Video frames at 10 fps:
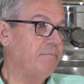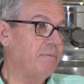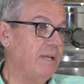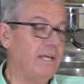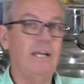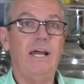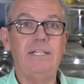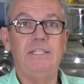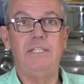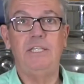liquor
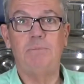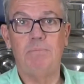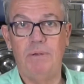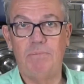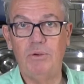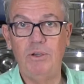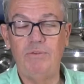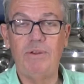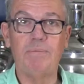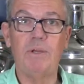license is
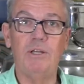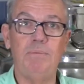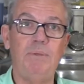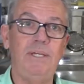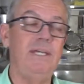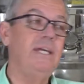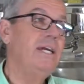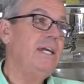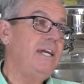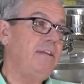approved, I'm going to be
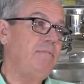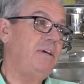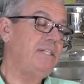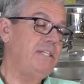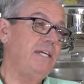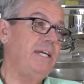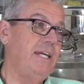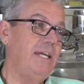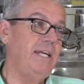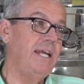investing
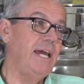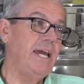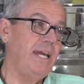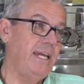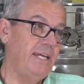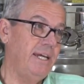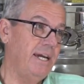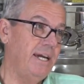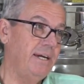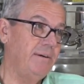in
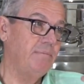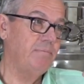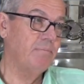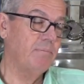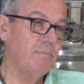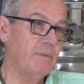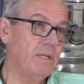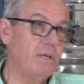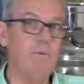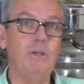a
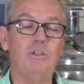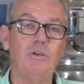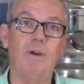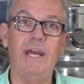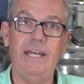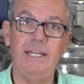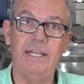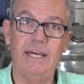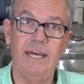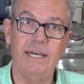commercial grade
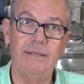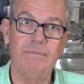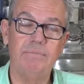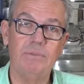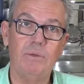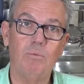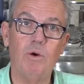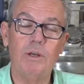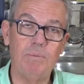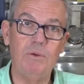
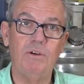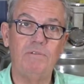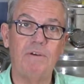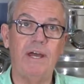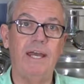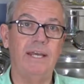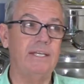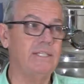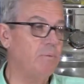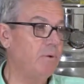water purifier,
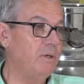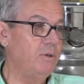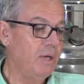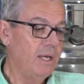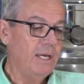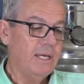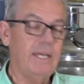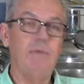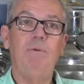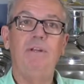because I want to
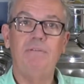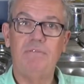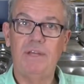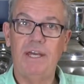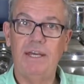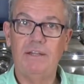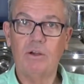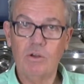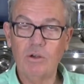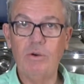get rid of the
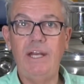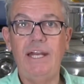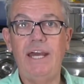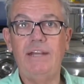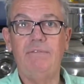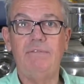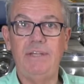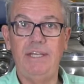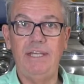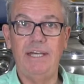chlorine out of
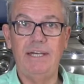the